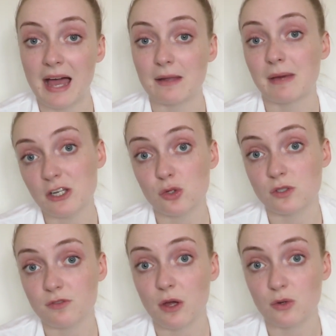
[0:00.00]
and make sure
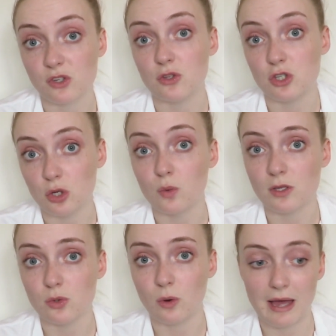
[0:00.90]
to focus on you
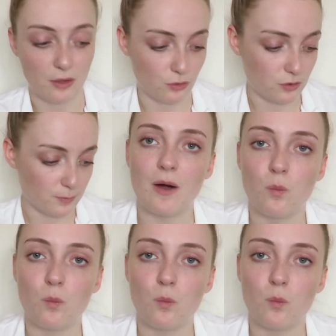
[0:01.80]
and your health.